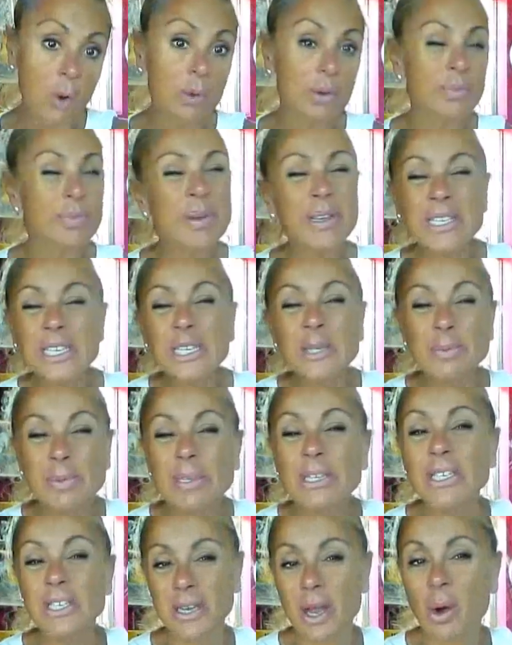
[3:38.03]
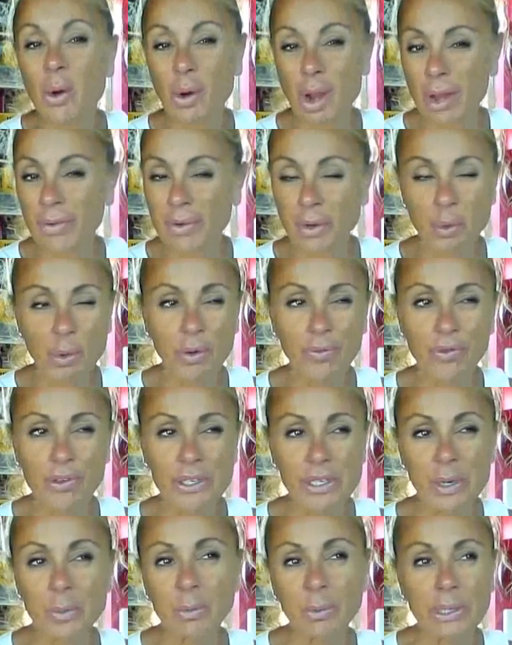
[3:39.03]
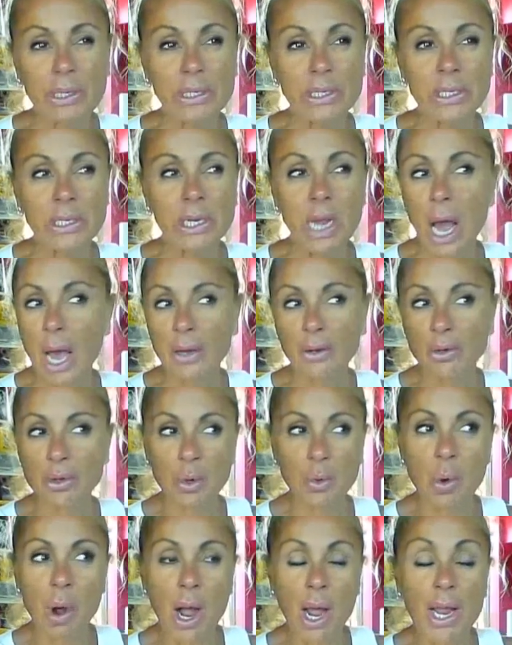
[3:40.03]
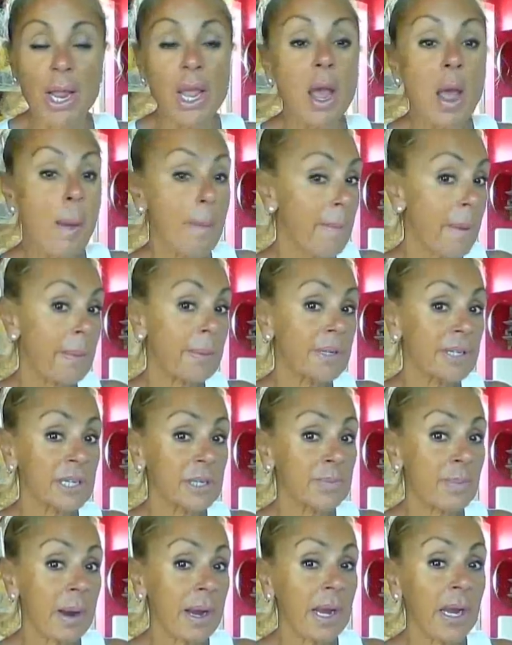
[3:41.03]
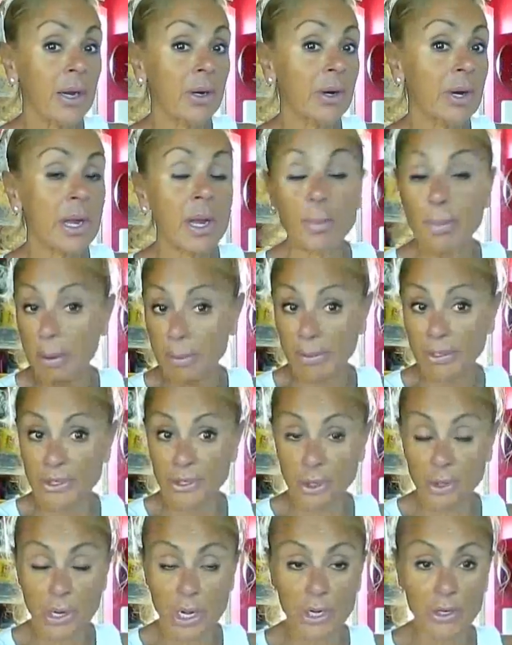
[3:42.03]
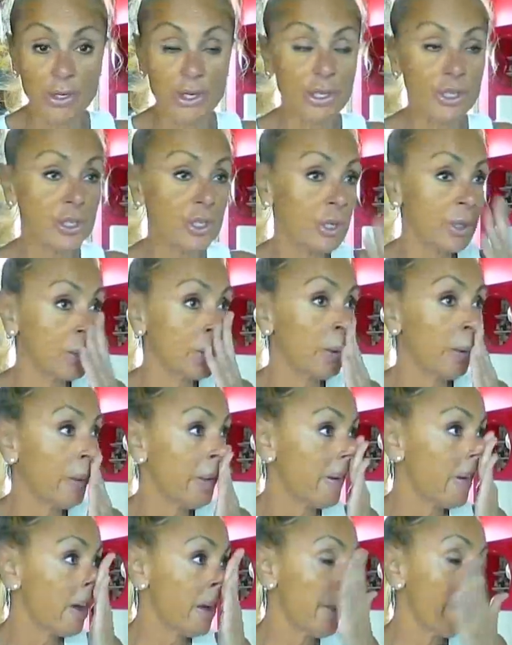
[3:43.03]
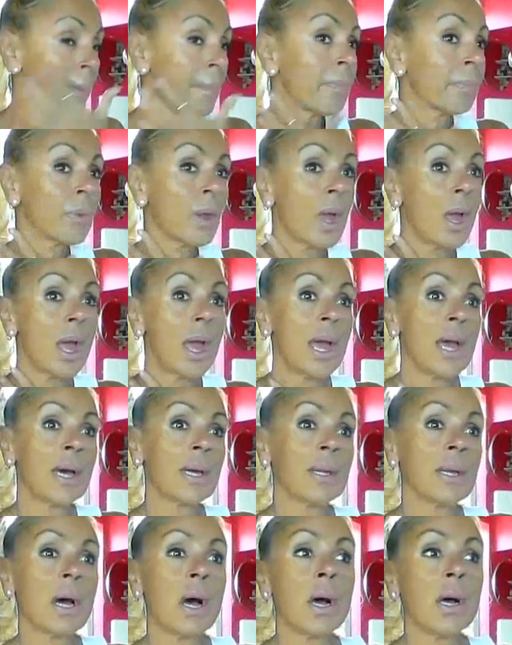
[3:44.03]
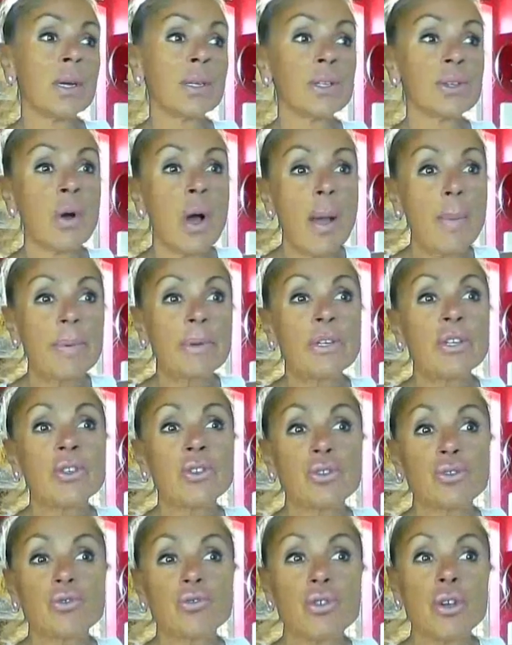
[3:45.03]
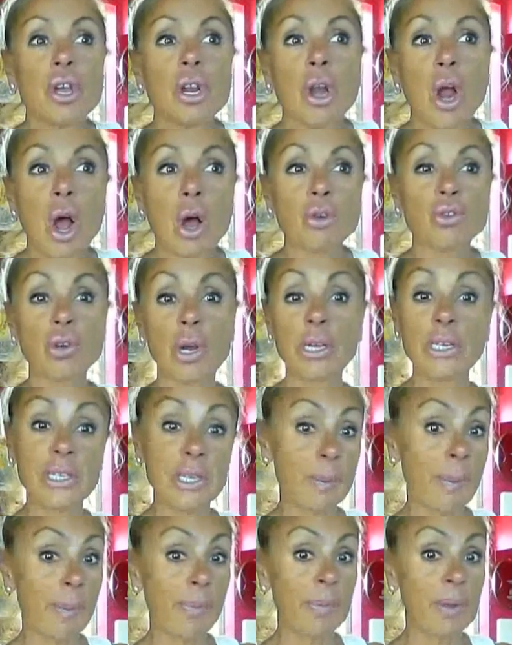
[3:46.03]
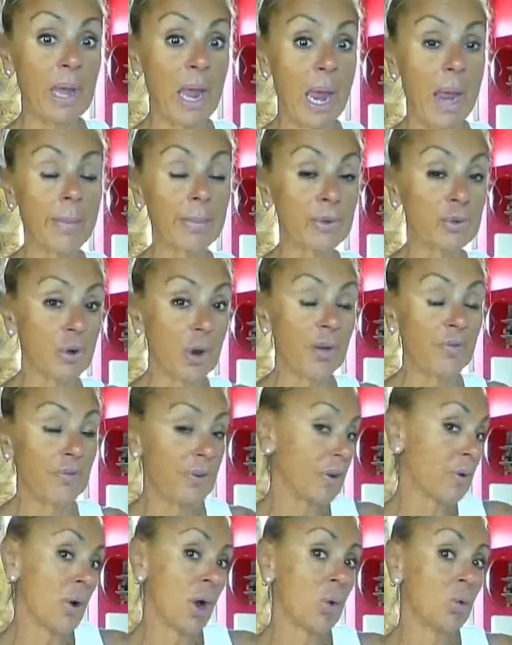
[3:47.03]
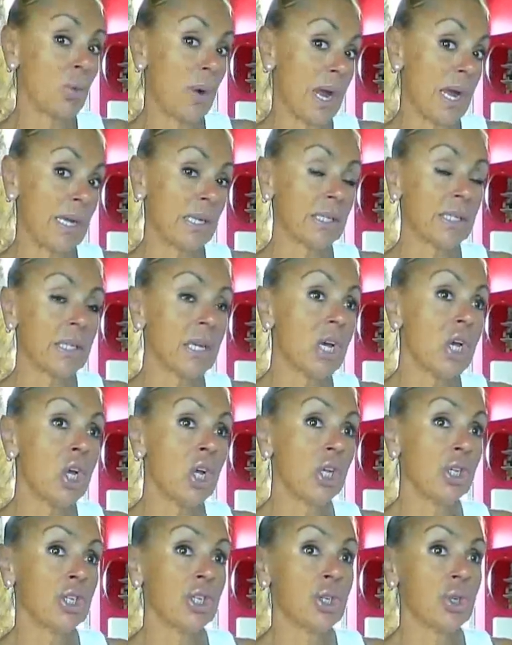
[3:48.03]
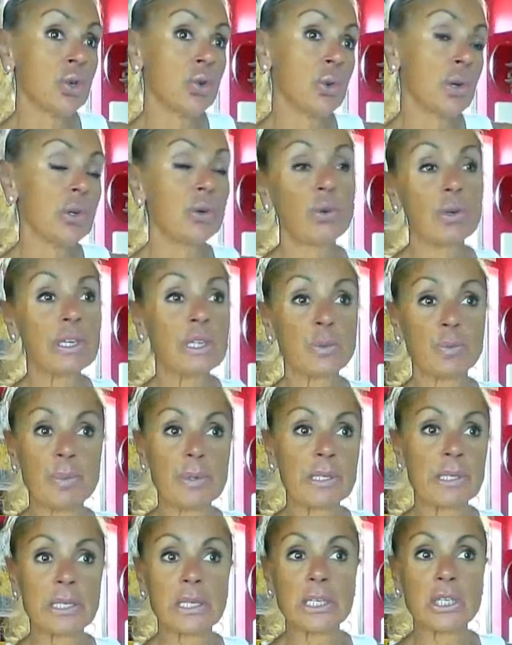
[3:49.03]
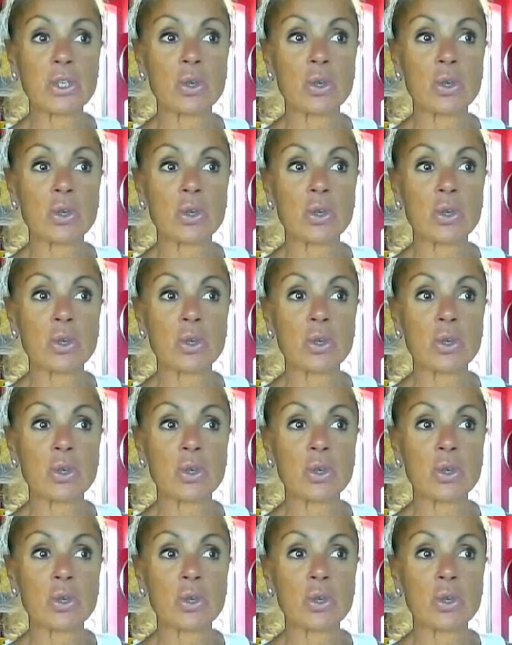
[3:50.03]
Business has been slow everywhere for some reason. I don't know why. Maybe it's just my area. Maybe it's your area too. And so I've been, you know, trying to step up the game and try to figure out ways to increase business.